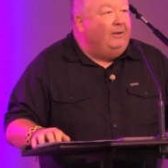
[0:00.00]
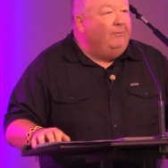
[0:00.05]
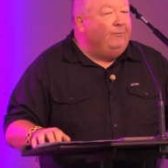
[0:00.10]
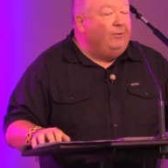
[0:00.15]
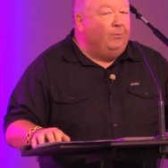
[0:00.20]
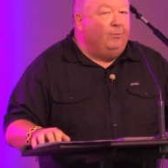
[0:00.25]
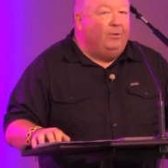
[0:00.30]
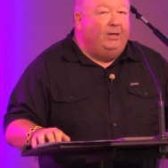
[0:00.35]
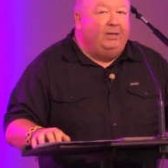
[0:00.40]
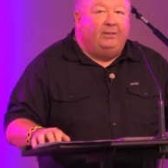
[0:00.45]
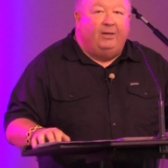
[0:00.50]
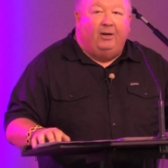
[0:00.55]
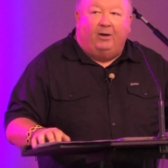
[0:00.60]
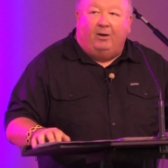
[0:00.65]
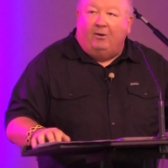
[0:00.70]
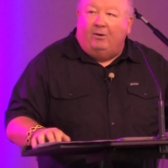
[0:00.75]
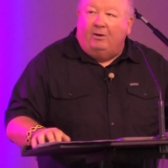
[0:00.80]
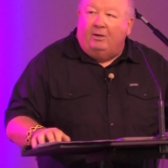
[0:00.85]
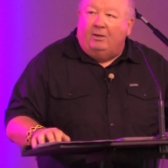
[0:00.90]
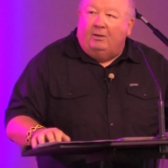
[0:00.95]
if you read
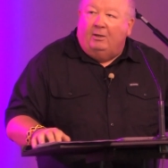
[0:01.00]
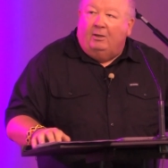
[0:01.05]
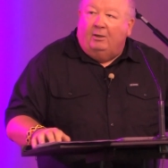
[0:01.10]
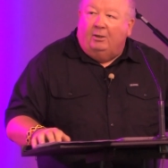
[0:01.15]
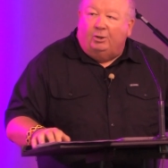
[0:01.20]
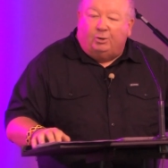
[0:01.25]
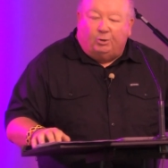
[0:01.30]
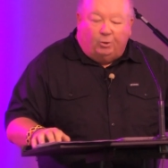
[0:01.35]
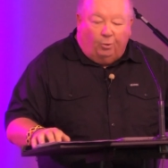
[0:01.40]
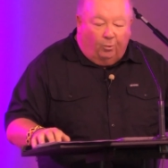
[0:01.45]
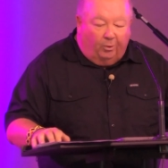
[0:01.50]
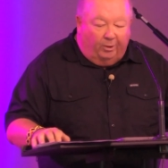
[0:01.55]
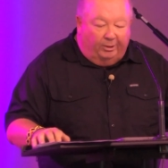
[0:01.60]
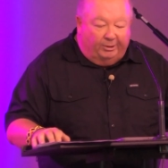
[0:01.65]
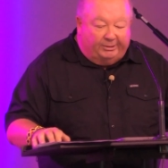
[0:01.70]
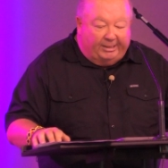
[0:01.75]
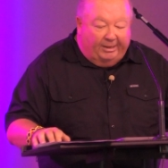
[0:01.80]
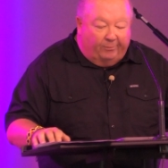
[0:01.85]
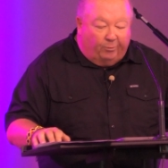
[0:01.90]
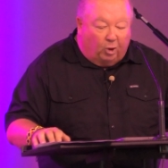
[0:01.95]
their
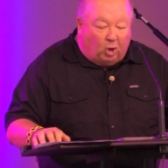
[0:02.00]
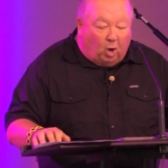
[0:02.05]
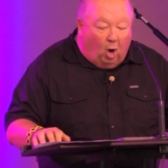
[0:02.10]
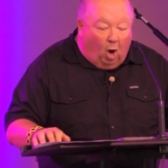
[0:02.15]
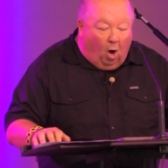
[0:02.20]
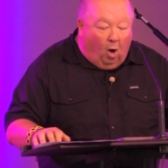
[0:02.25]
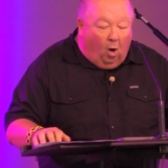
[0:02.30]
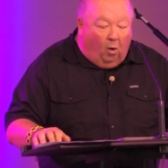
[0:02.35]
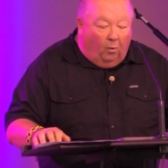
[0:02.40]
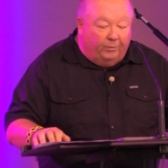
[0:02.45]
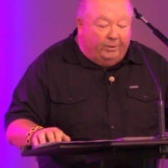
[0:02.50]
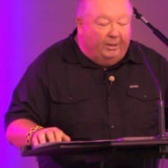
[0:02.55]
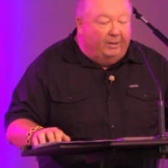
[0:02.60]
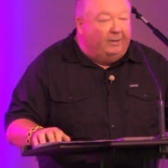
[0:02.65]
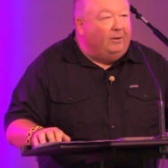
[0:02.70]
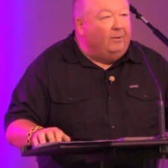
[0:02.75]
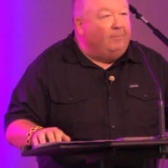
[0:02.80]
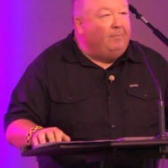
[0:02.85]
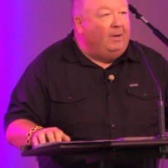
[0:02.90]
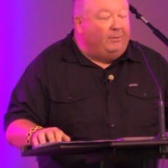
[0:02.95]
stories, they were called in
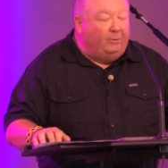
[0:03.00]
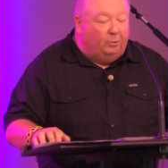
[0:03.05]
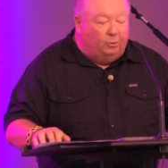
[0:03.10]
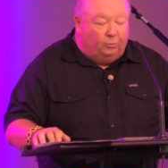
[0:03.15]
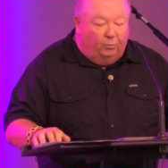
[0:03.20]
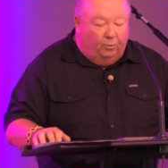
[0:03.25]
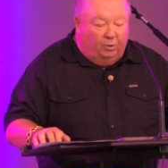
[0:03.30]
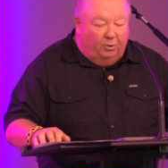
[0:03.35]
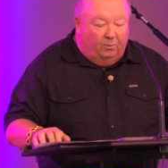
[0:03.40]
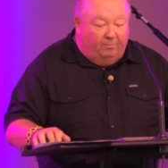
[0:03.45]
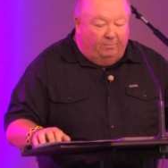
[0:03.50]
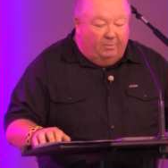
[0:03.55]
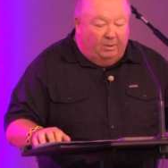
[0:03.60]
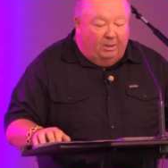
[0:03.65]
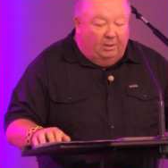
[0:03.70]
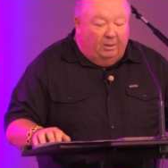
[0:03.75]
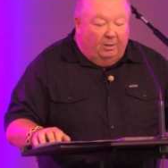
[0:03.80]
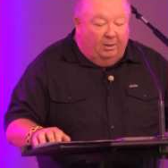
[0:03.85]
their mother's womb.